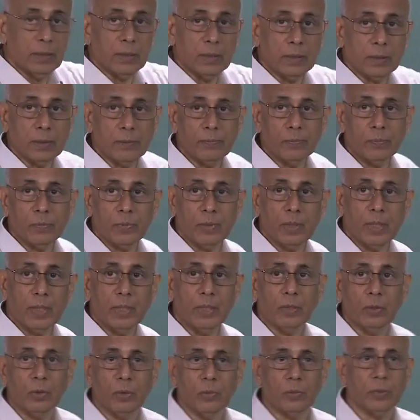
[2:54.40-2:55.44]
here, the
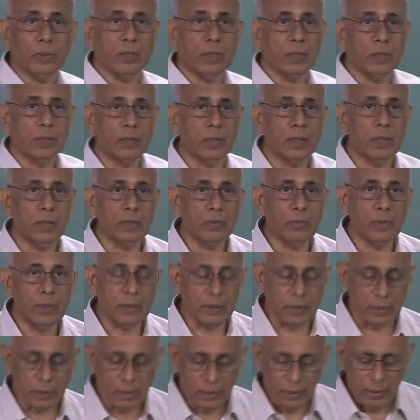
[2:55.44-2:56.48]
inhomogeneous
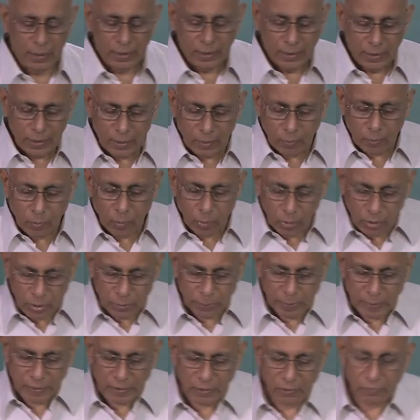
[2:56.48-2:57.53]
equation. More
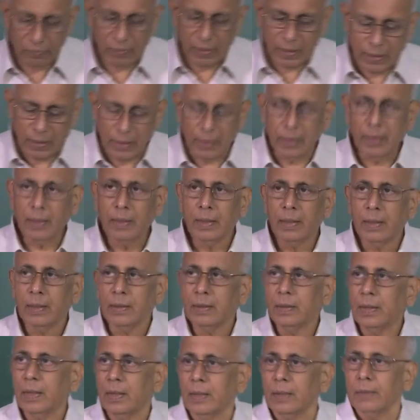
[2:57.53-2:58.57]
specifically,
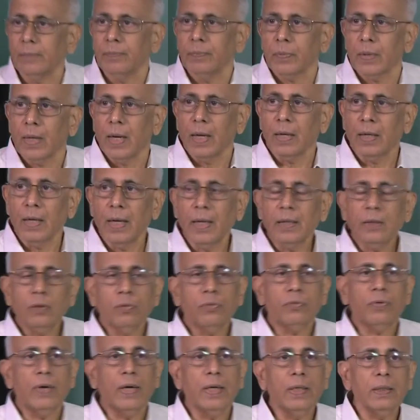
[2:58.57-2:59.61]
I would like to
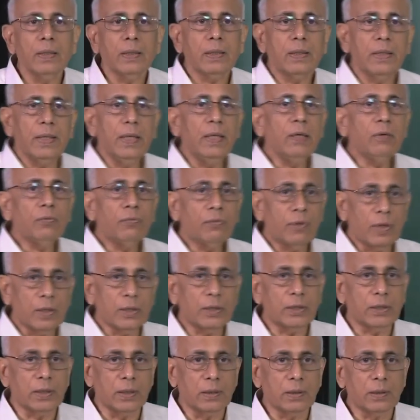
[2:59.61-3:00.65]
find the green
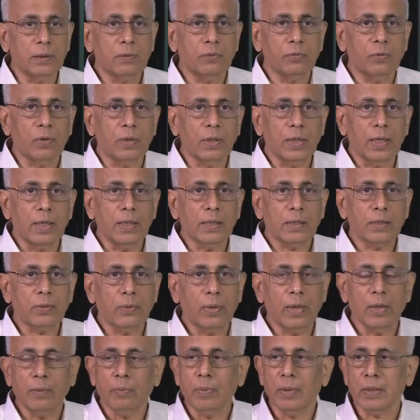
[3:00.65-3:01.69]
function for del
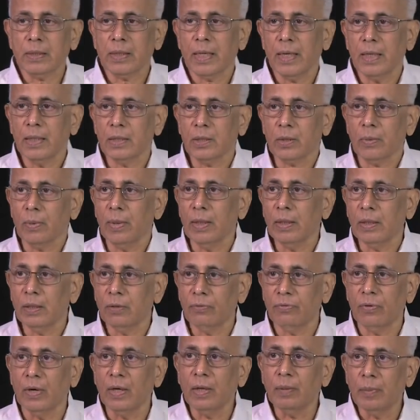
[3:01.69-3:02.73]
squared plus k squared, the
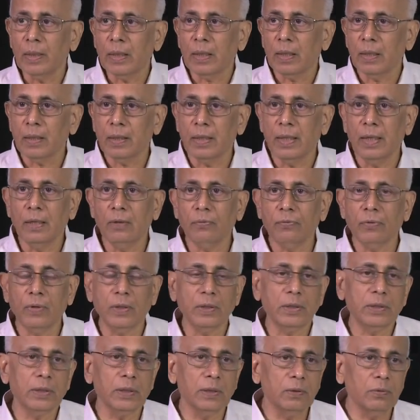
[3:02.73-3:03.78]
fundamental green
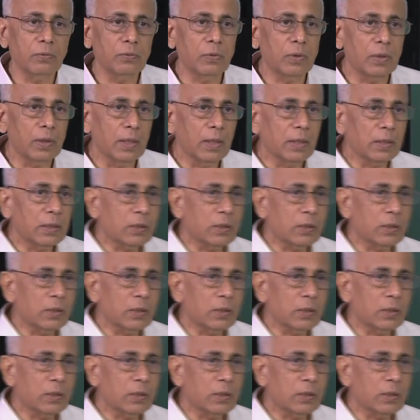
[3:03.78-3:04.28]
function for del